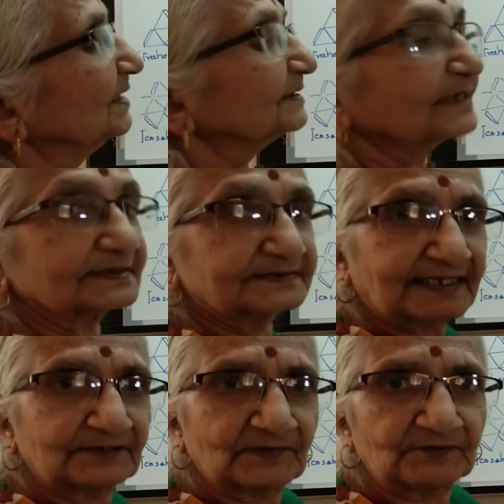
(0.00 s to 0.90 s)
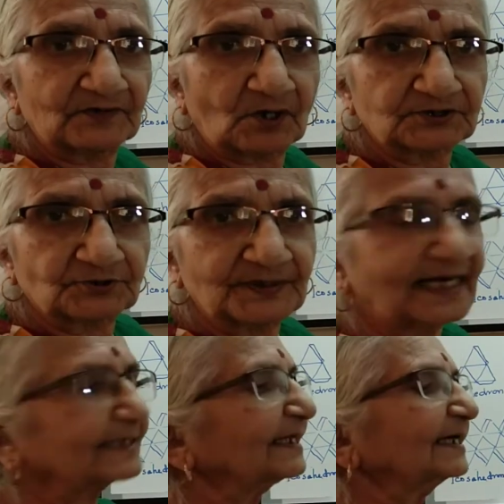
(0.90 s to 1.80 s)
The second one will also be
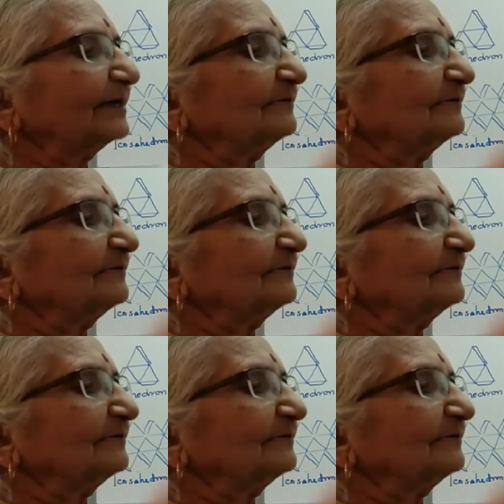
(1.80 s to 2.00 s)
like that, and